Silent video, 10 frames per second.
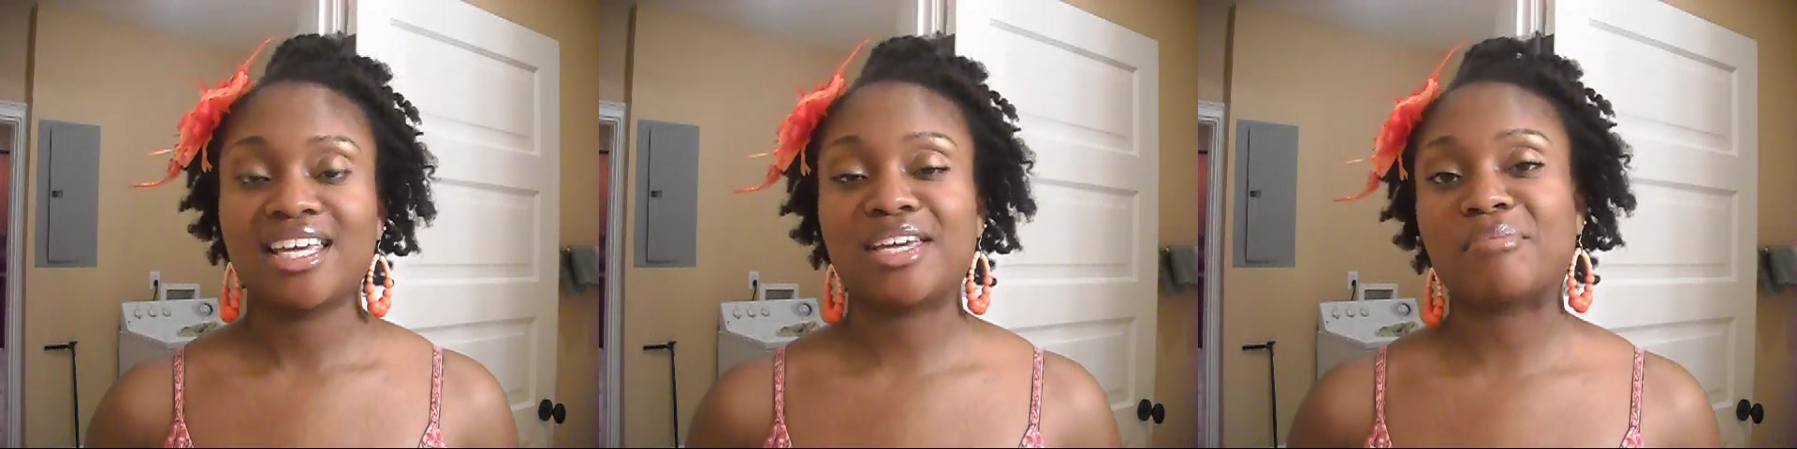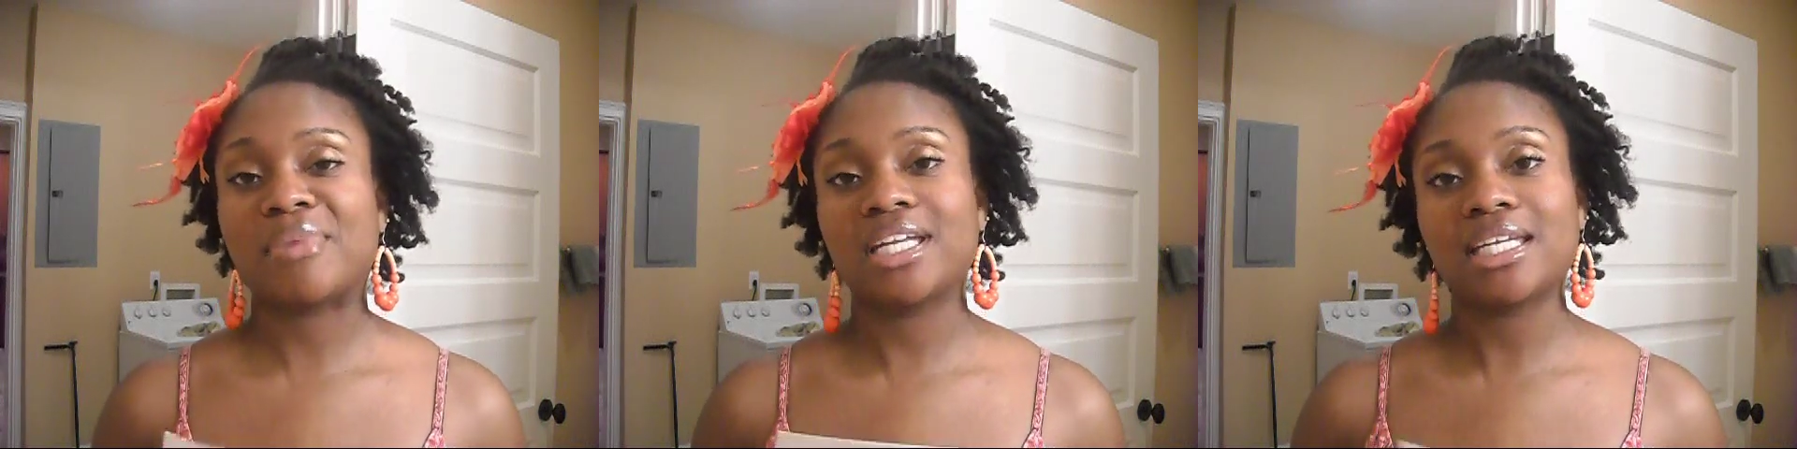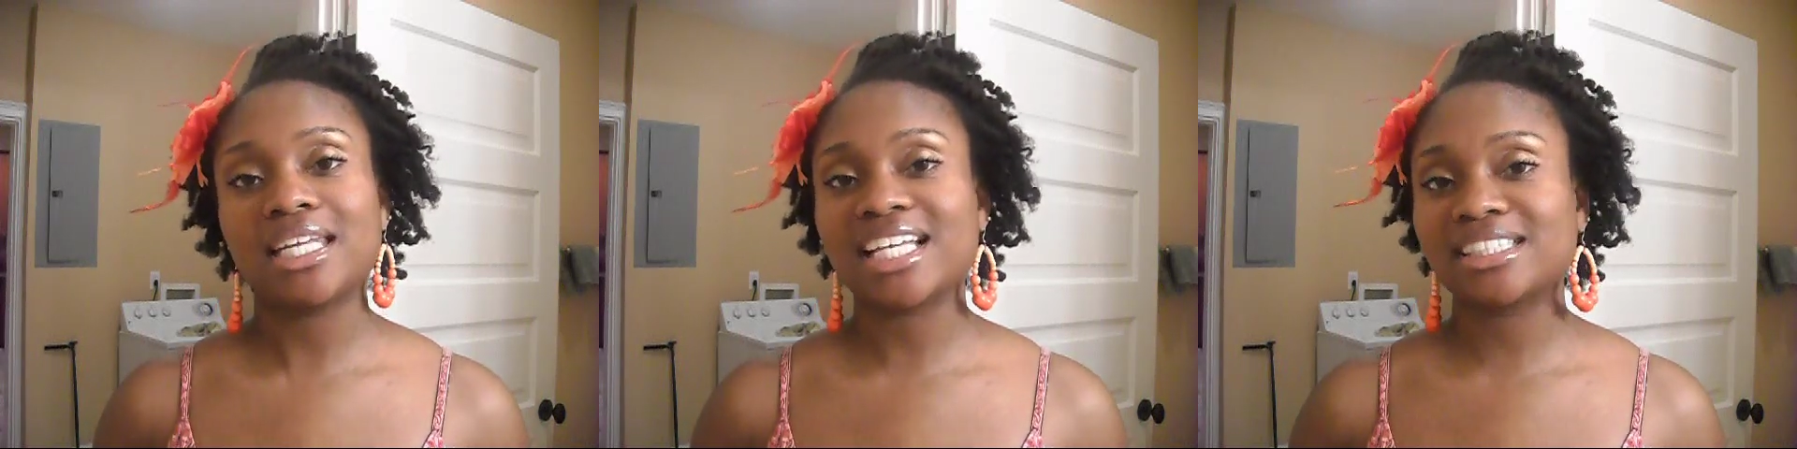in my
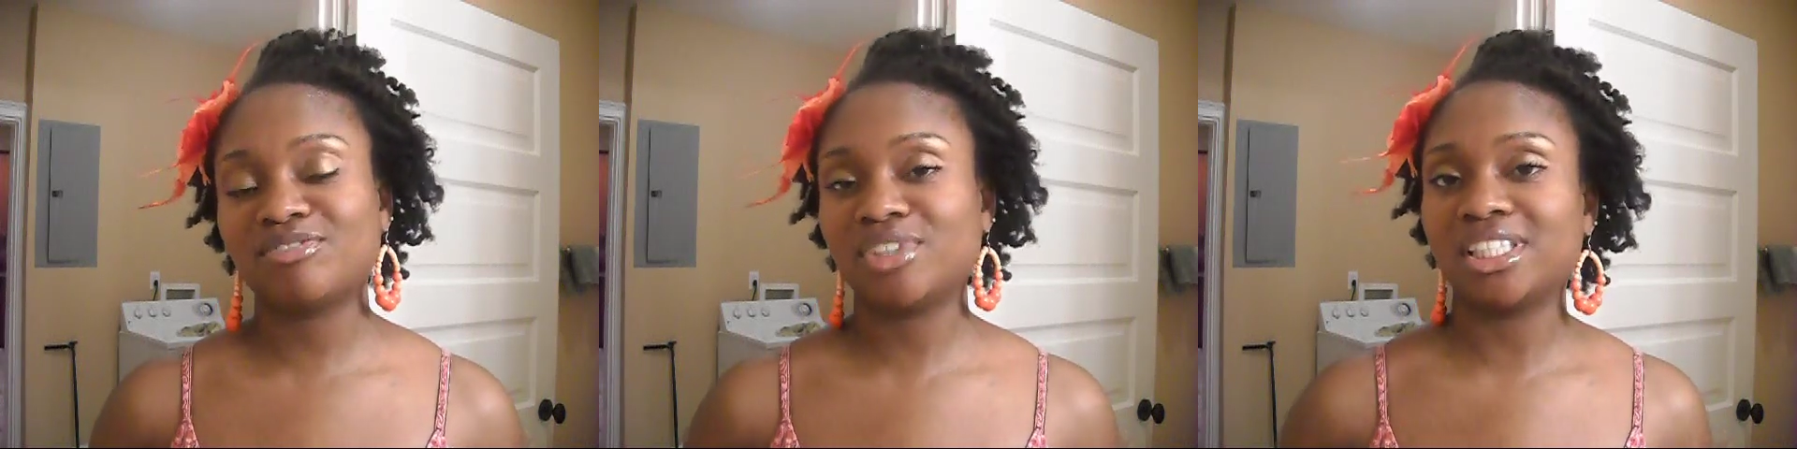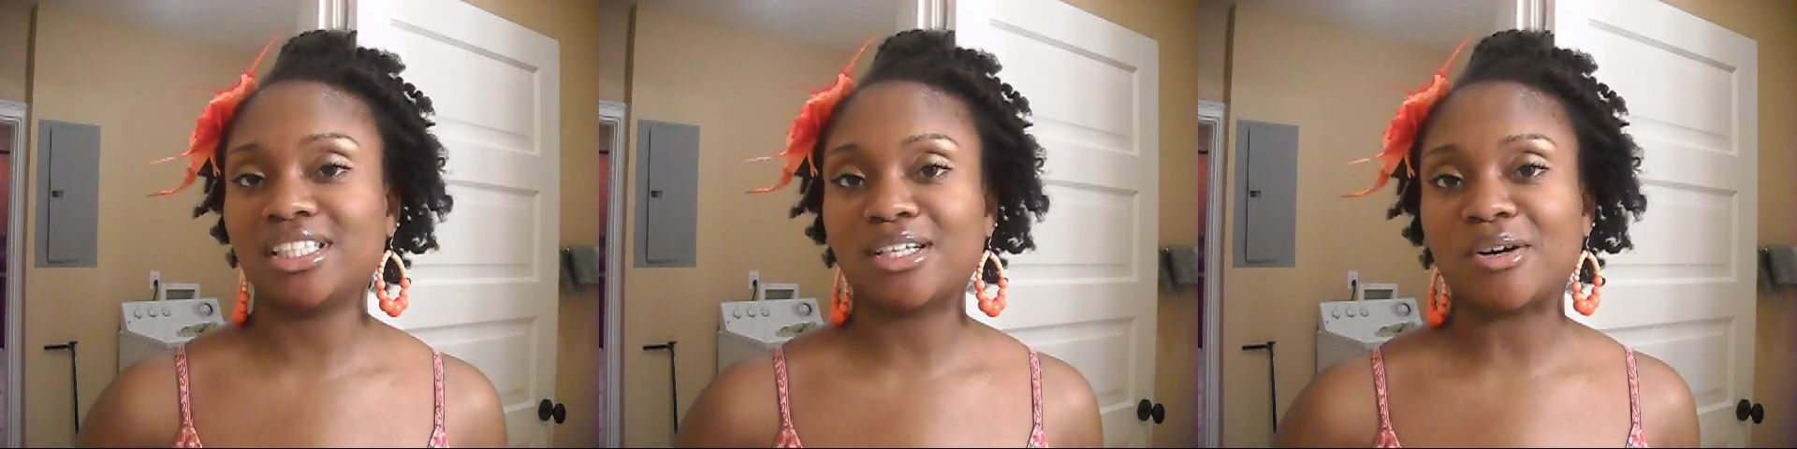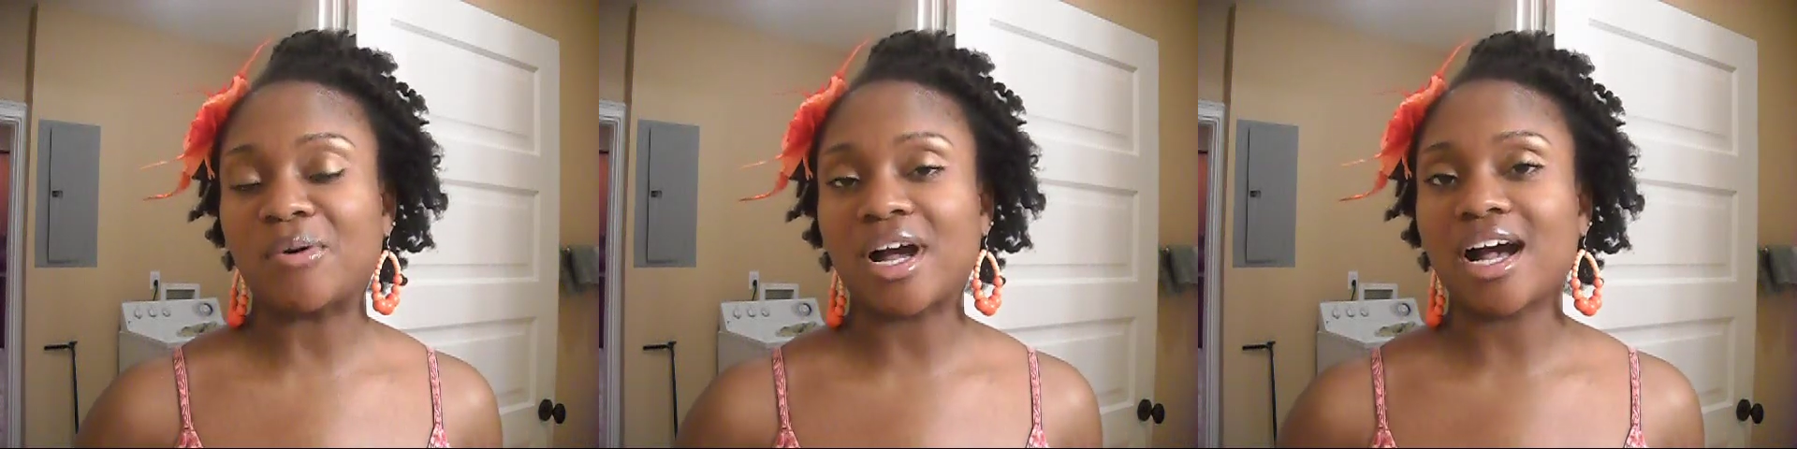next
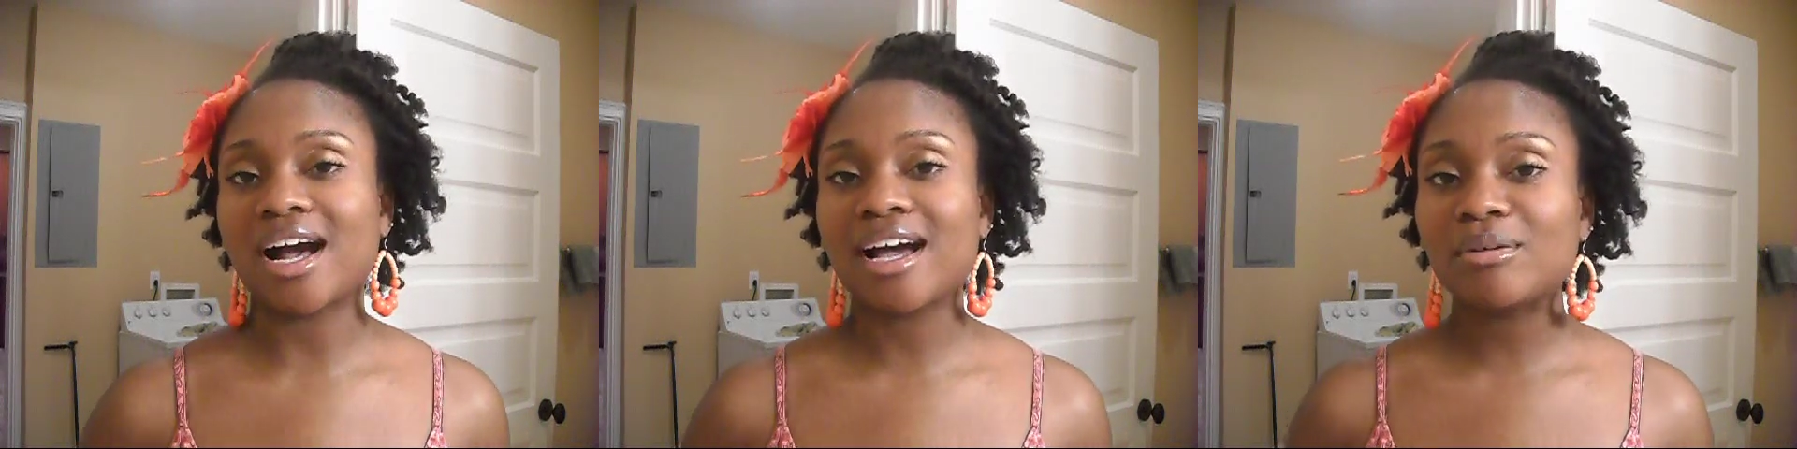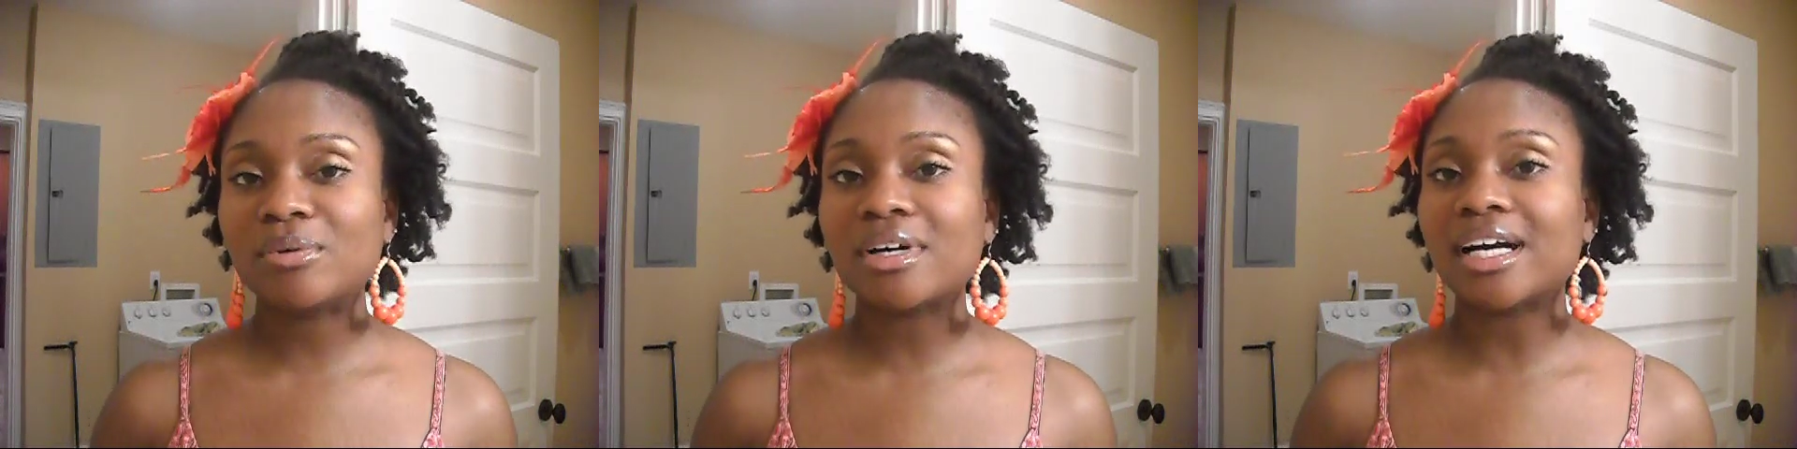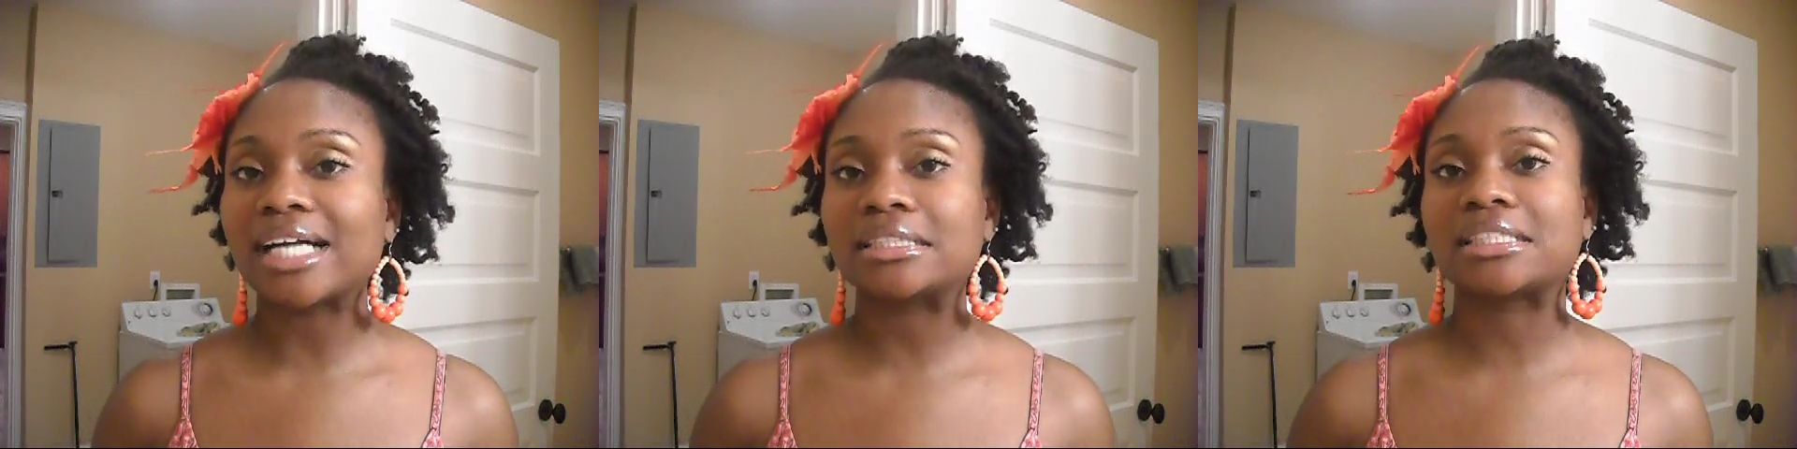video, I will
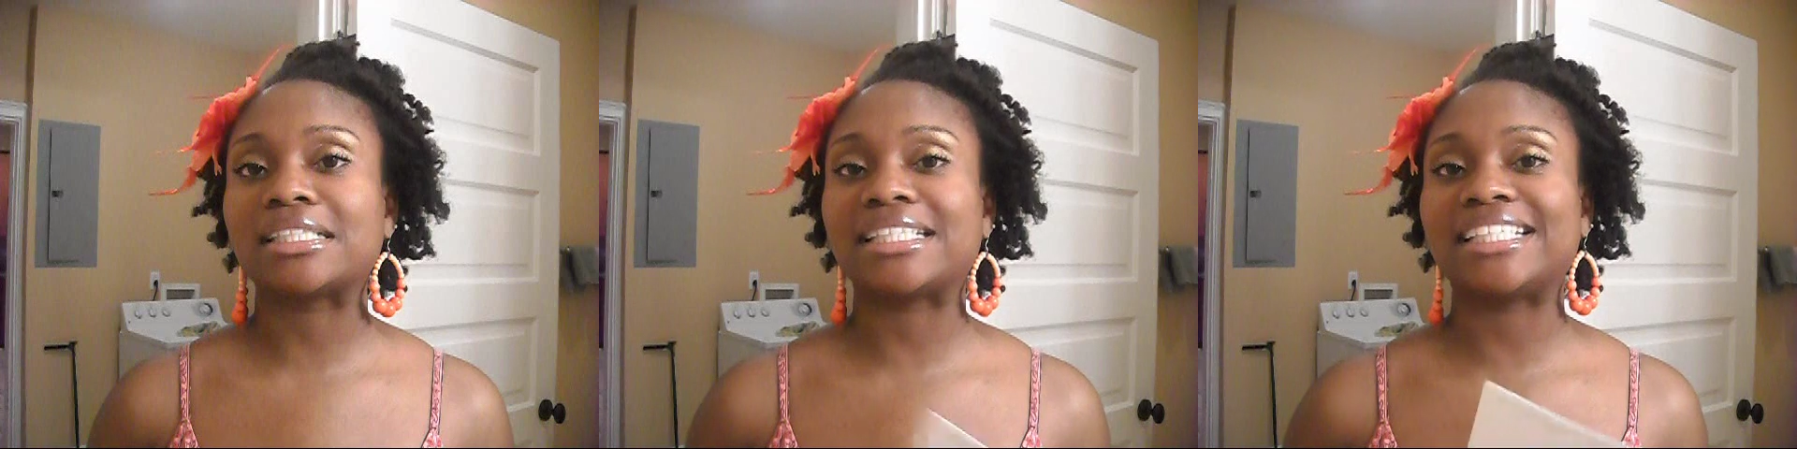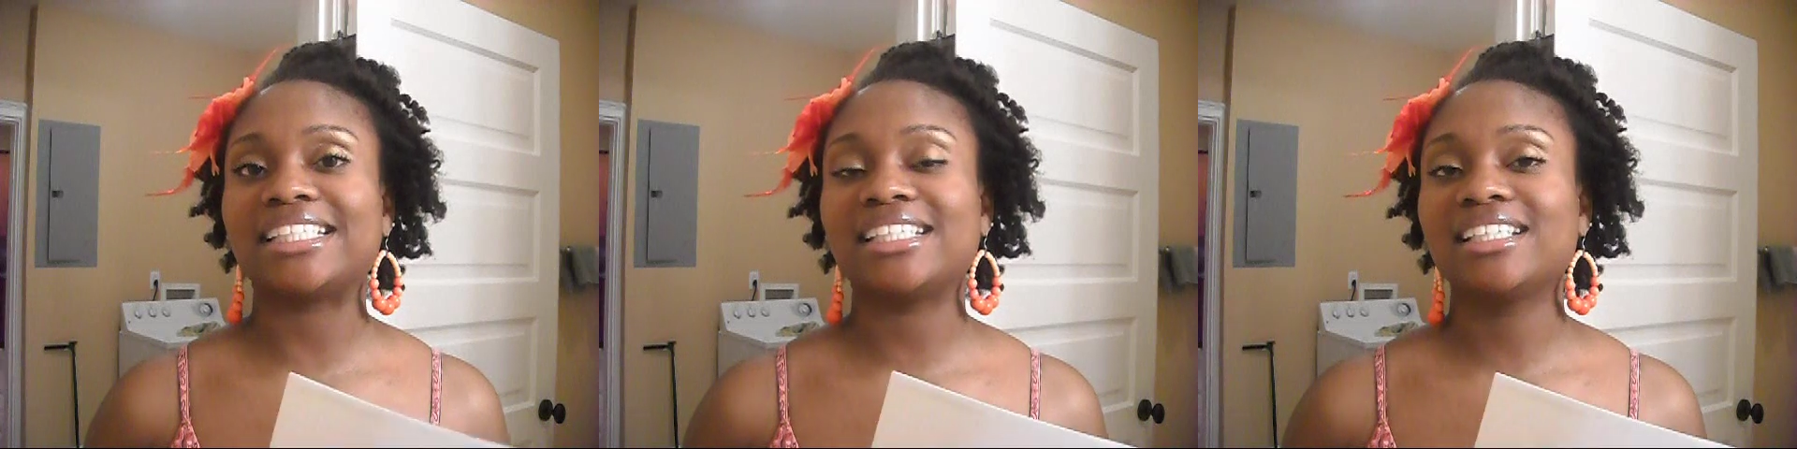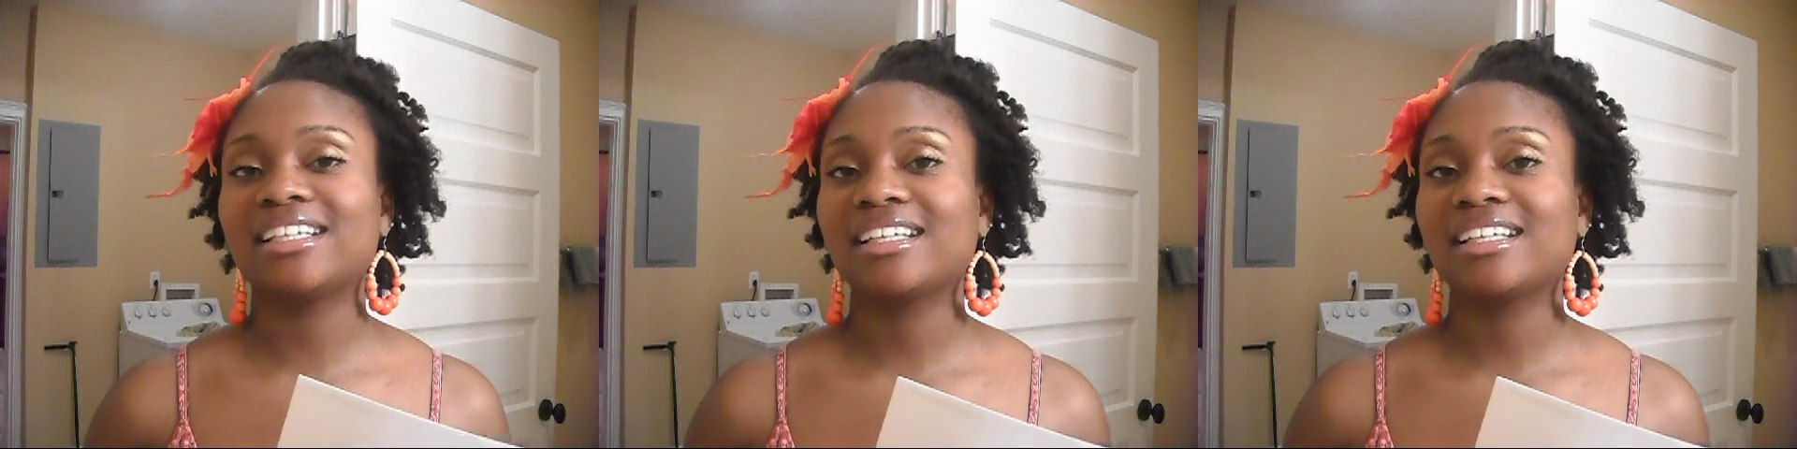actually